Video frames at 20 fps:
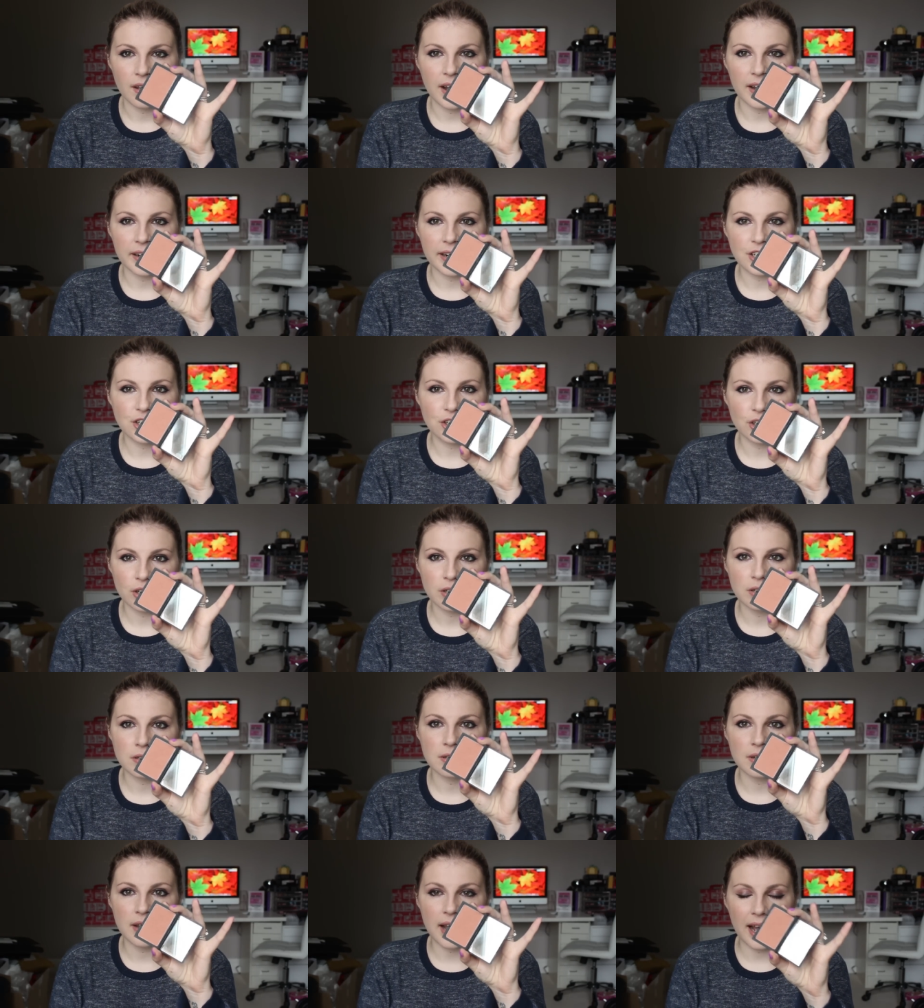And I
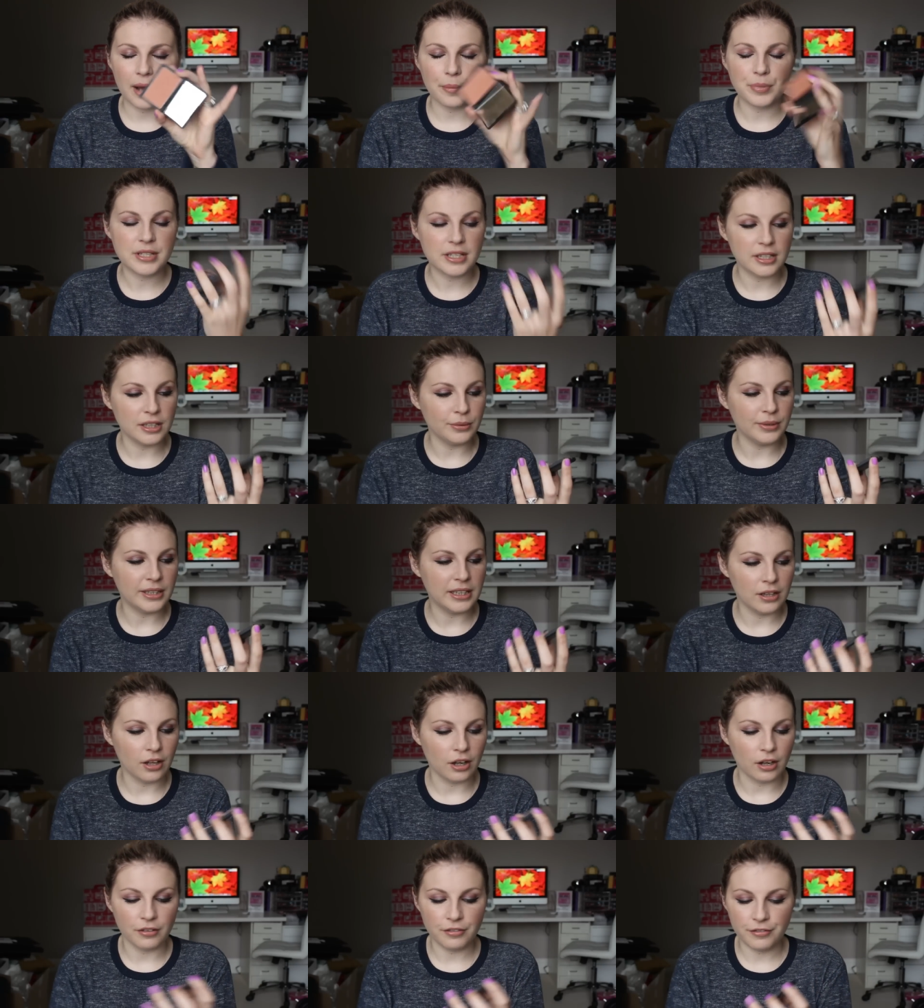just absolutely
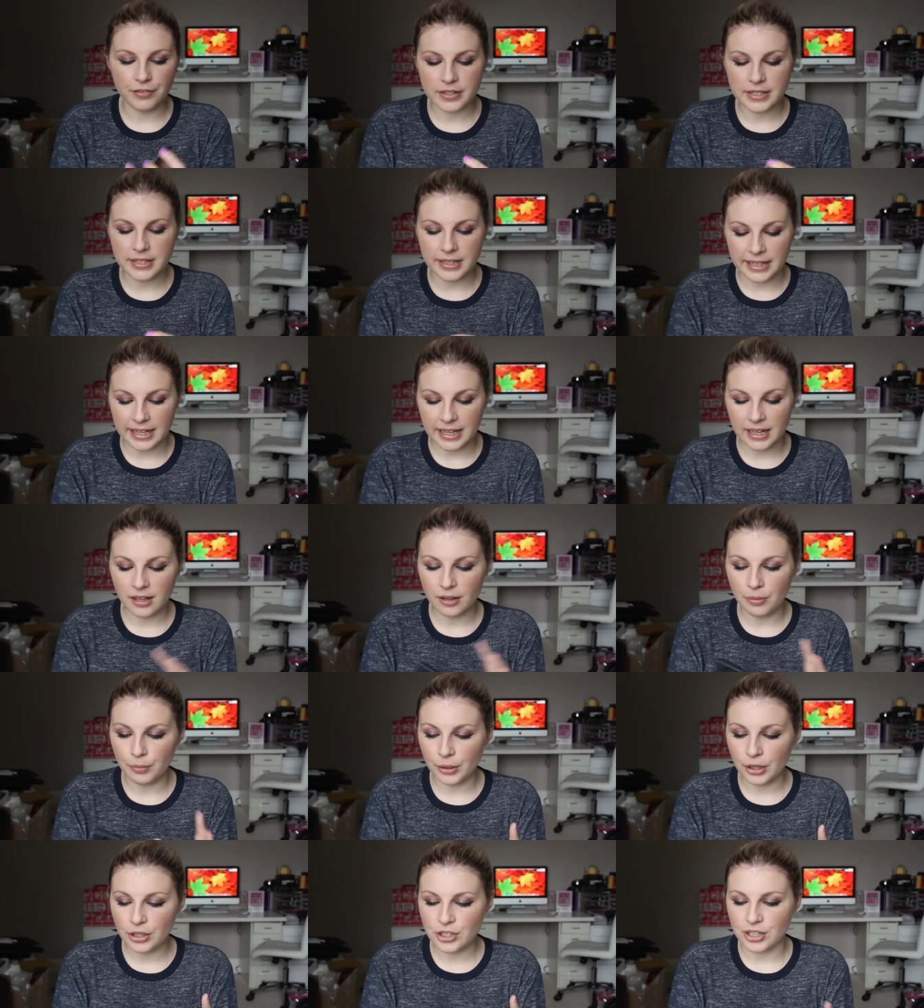love sleek
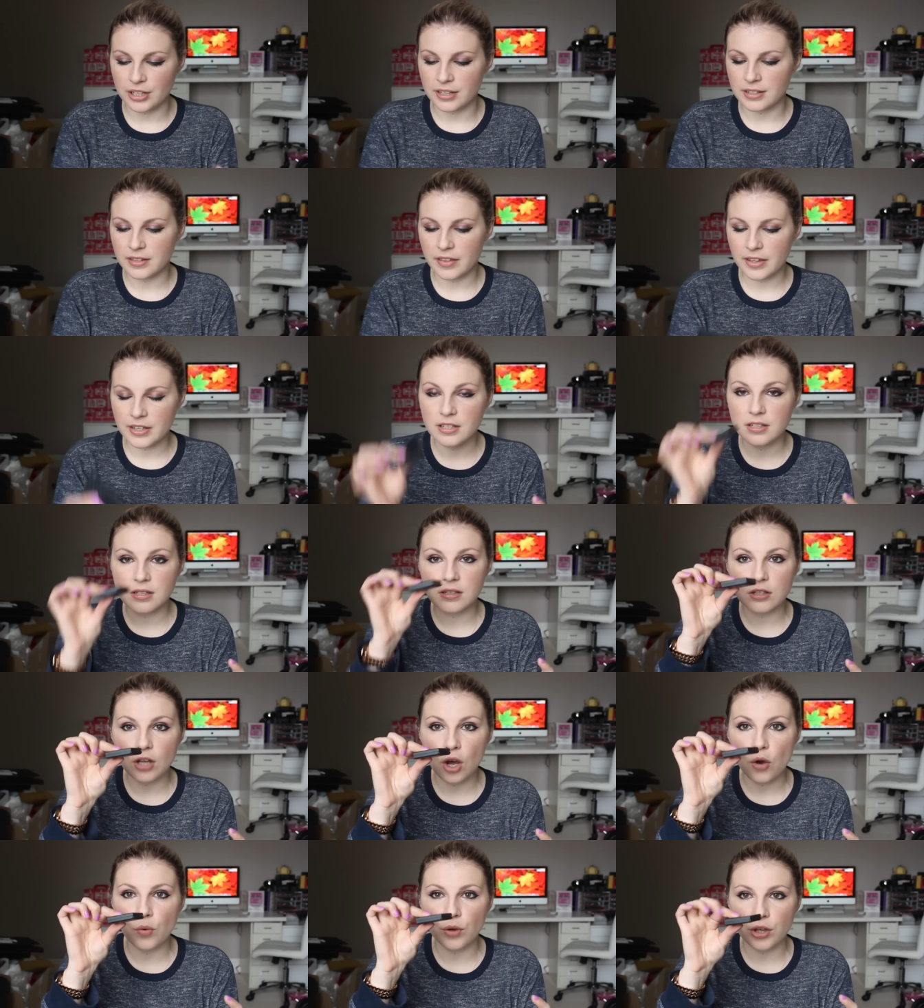blushes. They're
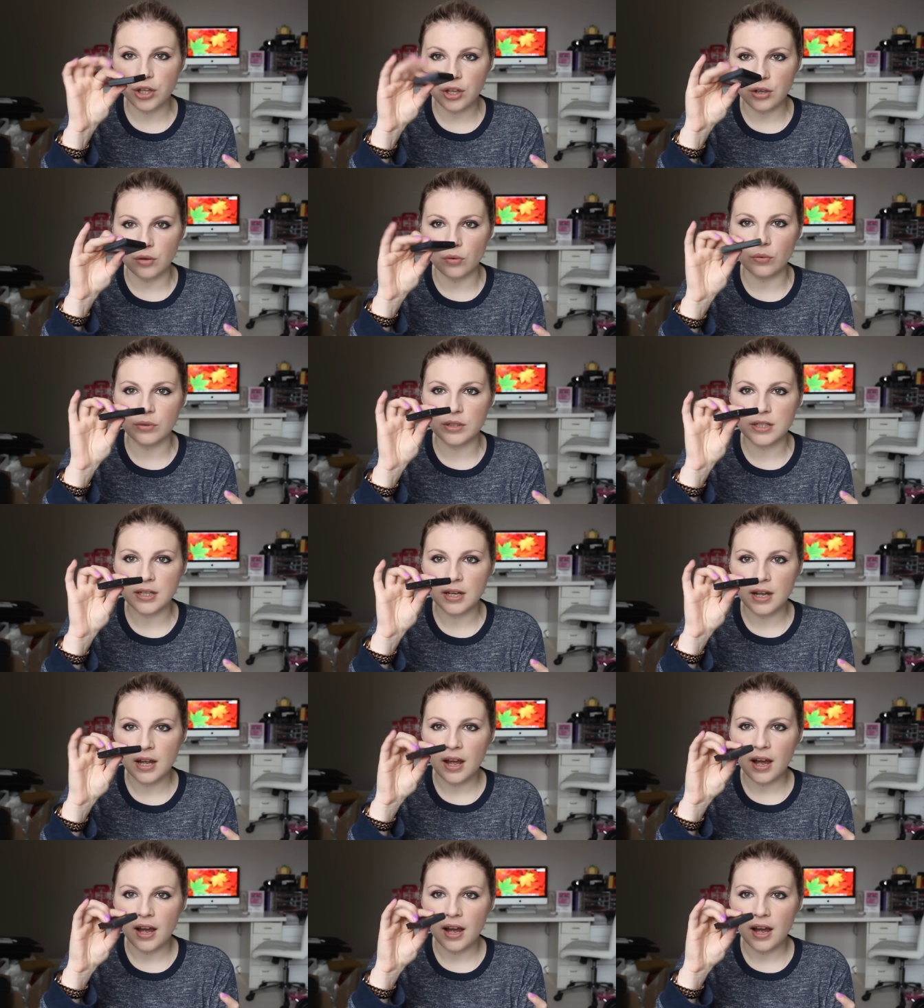so cute